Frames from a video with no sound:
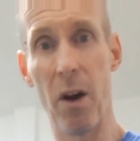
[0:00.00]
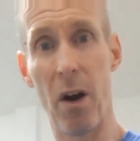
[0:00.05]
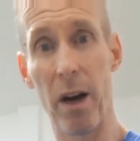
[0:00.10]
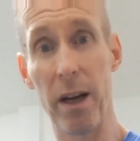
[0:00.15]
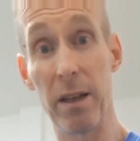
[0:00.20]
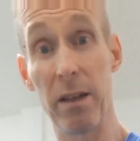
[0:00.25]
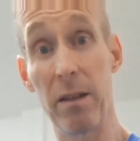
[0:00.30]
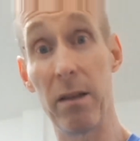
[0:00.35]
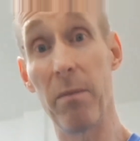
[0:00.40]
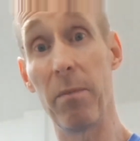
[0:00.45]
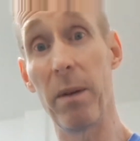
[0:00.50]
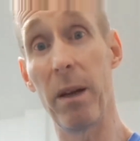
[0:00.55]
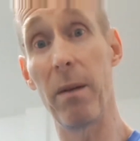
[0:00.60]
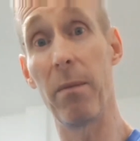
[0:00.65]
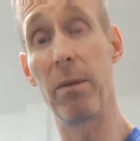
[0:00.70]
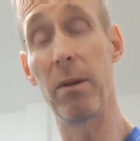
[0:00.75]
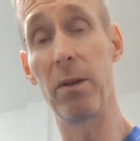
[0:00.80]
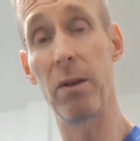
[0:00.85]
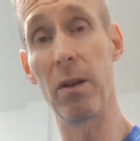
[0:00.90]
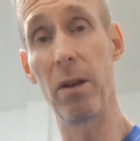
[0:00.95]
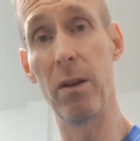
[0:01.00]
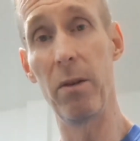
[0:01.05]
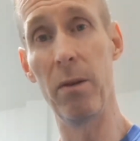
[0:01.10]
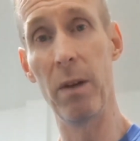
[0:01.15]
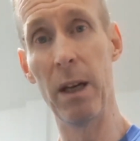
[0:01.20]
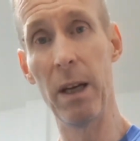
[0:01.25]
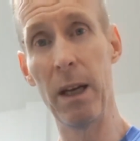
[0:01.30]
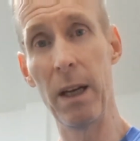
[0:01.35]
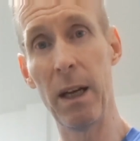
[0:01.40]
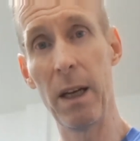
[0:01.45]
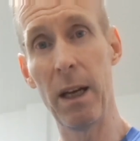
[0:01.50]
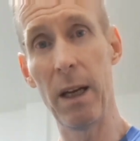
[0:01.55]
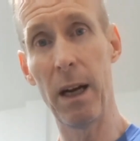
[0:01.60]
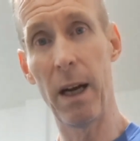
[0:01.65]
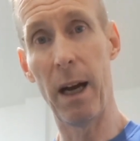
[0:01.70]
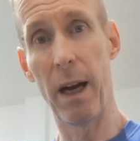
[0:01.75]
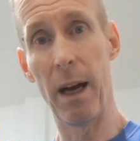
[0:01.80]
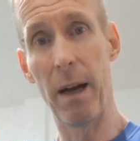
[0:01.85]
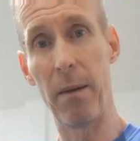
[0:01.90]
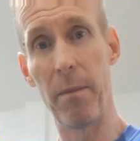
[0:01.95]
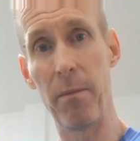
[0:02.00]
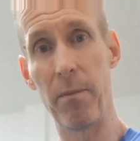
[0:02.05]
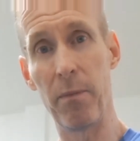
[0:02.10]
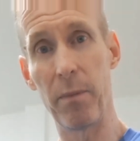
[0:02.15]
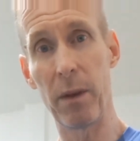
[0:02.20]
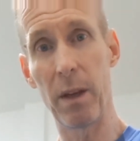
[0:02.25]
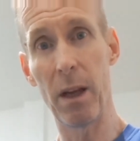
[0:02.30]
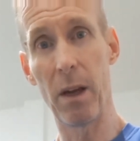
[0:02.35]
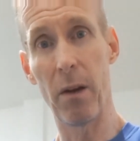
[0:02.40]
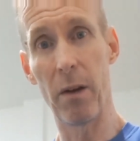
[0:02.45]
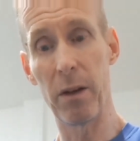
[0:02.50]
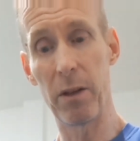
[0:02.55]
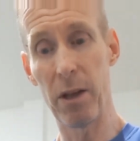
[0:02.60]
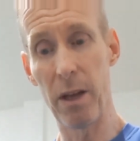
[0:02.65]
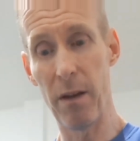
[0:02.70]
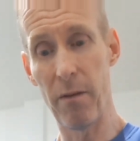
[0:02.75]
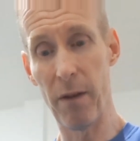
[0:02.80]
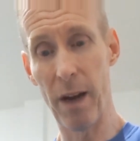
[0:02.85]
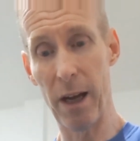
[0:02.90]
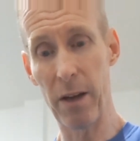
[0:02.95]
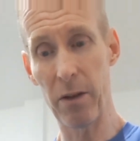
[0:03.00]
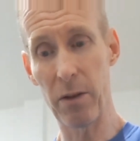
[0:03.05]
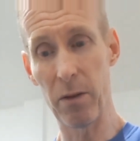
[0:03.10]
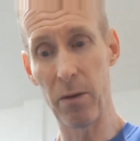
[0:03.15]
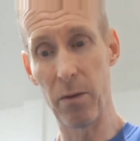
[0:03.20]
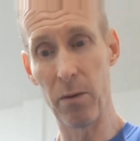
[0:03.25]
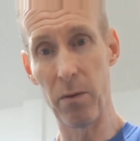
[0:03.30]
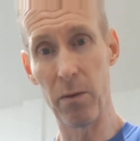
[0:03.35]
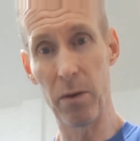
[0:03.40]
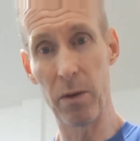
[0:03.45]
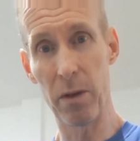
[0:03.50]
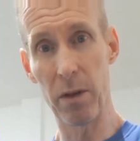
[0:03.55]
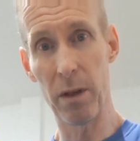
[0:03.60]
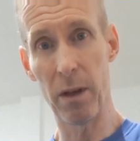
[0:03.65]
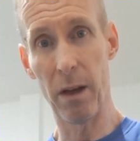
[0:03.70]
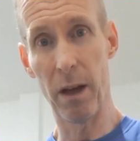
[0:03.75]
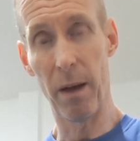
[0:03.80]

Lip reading: nice to be able to achieve nationals